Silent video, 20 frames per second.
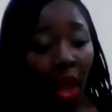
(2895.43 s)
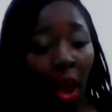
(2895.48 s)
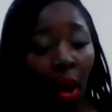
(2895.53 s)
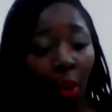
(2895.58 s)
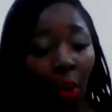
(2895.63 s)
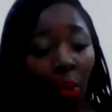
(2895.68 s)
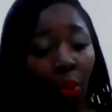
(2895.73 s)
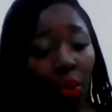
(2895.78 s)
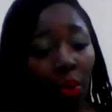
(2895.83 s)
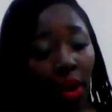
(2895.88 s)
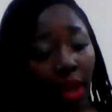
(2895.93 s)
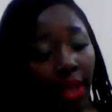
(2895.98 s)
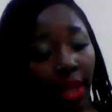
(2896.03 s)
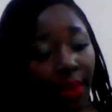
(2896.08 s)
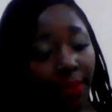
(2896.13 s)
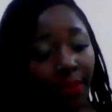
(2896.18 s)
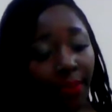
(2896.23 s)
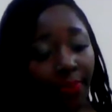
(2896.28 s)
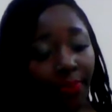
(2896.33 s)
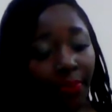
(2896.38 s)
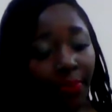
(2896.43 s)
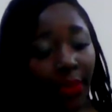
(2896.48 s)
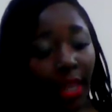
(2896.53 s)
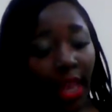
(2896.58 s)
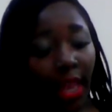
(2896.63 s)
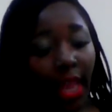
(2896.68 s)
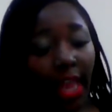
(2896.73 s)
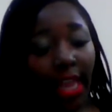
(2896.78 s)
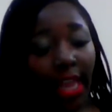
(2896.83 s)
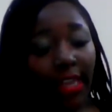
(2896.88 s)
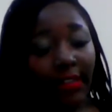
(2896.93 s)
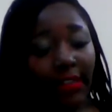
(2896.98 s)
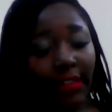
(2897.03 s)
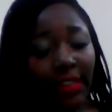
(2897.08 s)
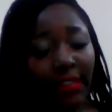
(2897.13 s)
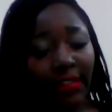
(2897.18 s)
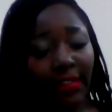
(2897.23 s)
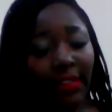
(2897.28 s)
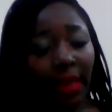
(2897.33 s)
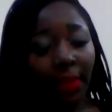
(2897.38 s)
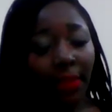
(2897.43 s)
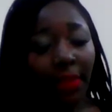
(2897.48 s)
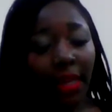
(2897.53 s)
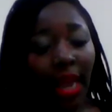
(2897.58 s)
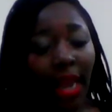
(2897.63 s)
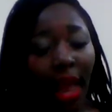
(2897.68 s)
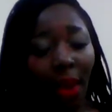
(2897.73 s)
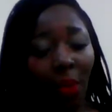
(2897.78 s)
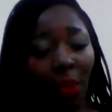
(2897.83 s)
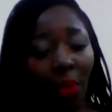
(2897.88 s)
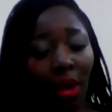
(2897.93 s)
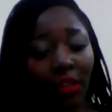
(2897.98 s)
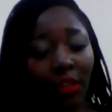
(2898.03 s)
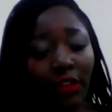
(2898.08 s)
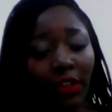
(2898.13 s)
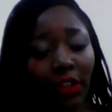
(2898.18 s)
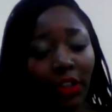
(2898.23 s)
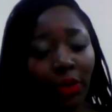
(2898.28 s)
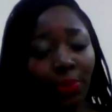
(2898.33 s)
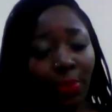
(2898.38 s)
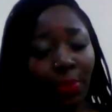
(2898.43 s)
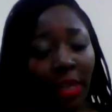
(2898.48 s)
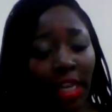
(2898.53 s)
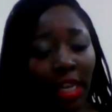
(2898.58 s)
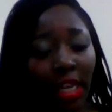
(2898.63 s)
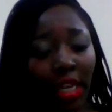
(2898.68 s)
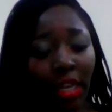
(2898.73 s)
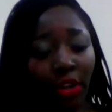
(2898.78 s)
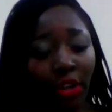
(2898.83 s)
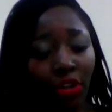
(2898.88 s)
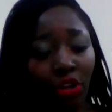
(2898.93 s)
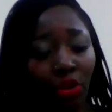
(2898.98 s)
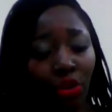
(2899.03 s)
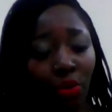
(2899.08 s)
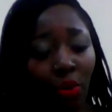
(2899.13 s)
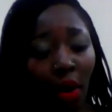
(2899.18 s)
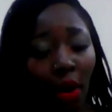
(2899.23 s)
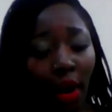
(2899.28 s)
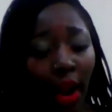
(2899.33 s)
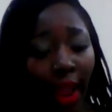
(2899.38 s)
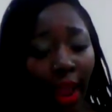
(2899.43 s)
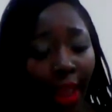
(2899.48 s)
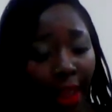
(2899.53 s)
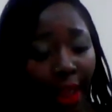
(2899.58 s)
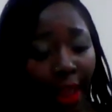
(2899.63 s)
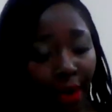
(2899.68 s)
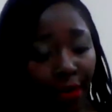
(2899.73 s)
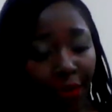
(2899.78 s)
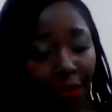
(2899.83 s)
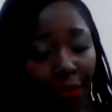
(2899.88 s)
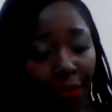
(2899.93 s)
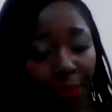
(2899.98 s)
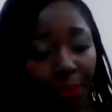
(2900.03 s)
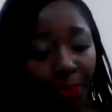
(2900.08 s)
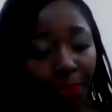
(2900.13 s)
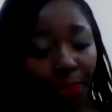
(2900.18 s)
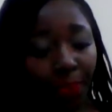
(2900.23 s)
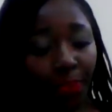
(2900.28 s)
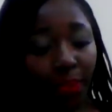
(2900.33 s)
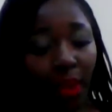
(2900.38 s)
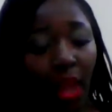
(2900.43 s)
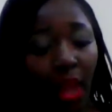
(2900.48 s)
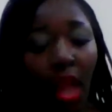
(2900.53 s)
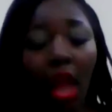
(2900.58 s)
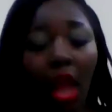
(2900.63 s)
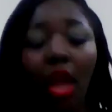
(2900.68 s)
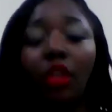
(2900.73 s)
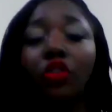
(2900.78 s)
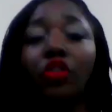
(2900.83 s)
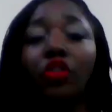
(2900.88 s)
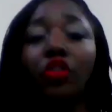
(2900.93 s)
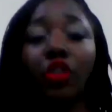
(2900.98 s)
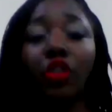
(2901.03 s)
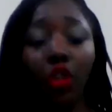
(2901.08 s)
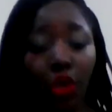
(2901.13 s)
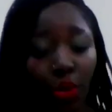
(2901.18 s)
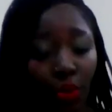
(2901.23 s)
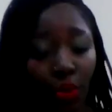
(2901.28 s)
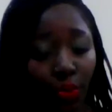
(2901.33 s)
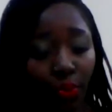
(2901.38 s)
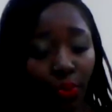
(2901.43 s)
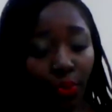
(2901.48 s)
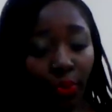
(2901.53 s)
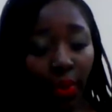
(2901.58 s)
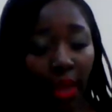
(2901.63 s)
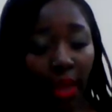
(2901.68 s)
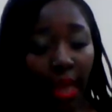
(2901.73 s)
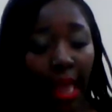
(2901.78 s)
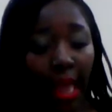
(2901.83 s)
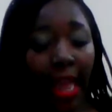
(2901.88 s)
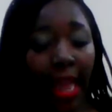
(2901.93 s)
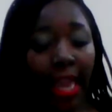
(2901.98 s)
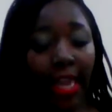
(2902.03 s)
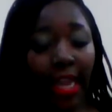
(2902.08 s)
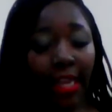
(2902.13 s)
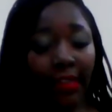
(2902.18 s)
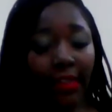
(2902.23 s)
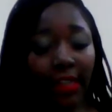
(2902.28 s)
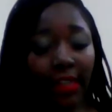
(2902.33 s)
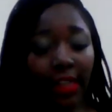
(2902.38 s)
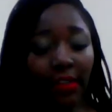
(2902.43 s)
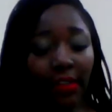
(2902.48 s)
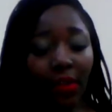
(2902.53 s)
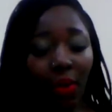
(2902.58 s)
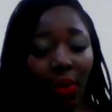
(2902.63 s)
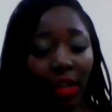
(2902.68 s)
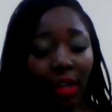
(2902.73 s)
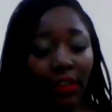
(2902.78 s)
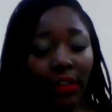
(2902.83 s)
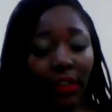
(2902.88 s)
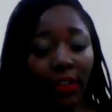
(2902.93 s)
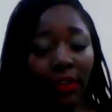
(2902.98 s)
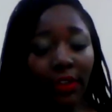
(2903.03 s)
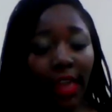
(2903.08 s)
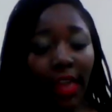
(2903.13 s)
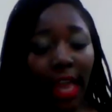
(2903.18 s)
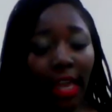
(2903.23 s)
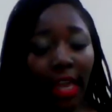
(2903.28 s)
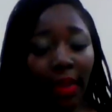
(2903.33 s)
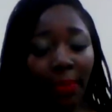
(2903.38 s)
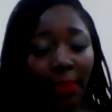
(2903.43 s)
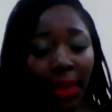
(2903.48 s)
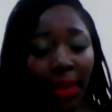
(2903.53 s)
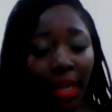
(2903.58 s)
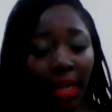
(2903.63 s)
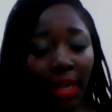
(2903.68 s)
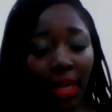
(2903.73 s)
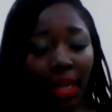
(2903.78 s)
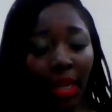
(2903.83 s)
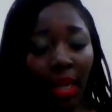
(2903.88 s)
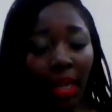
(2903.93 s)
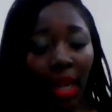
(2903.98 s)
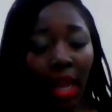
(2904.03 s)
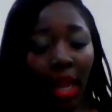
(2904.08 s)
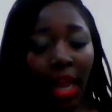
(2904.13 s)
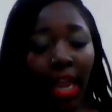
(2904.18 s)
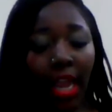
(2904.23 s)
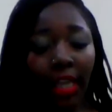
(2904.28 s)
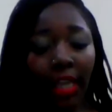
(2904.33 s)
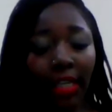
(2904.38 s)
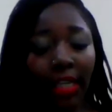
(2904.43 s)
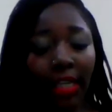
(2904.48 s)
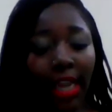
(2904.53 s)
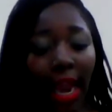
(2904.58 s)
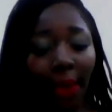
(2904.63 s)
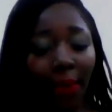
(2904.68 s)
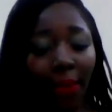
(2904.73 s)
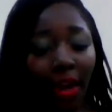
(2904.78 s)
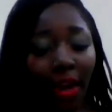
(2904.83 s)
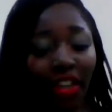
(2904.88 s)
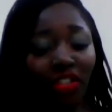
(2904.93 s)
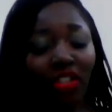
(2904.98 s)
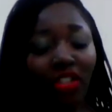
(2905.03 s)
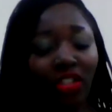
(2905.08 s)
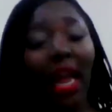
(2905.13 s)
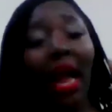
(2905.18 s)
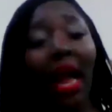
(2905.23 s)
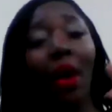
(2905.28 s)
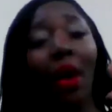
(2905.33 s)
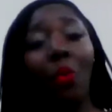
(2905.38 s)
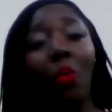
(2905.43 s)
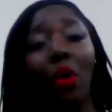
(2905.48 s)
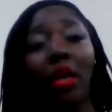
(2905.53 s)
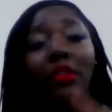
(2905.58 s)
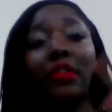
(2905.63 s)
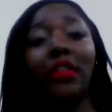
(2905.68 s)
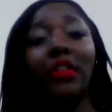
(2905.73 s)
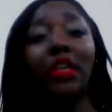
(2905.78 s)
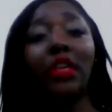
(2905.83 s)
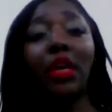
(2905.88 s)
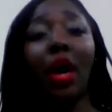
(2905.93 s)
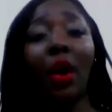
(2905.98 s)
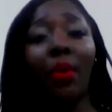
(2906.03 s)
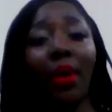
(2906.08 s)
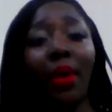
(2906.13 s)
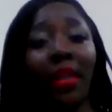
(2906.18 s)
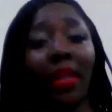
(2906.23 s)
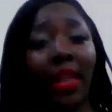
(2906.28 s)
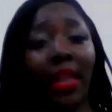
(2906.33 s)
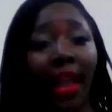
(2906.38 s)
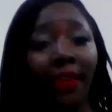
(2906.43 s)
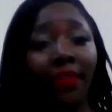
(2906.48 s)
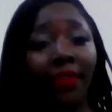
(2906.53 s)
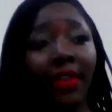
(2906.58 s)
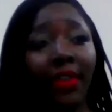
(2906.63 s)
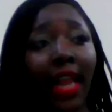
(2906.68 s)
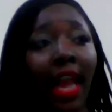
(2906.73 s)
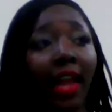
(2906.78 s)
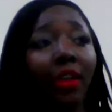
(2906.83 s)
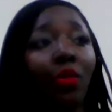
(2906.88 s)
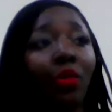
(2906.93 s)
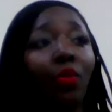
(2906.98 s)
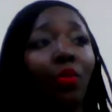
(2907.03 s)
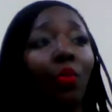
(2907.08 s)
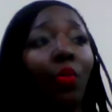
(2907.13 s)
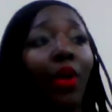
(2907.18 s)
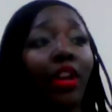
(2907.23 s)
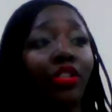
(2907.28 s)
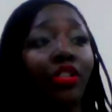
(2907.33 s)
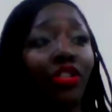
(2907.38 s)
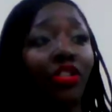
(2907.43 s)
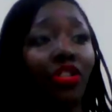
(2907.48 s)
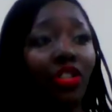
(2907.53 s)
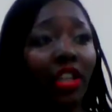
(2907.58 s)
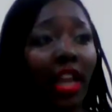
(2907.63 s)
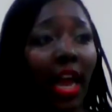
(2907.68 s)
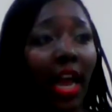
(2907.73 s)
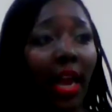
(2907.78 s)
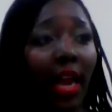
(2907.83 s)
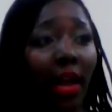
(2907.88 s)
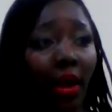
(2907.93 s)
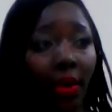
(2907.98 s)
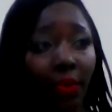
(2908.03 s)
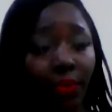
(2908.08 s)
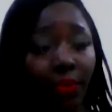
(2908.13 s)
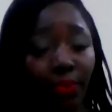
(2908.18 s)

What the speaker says: One, is this something I want to be, do, or have? Two, is this going to take me in the direction I want to go in life, not where should I go?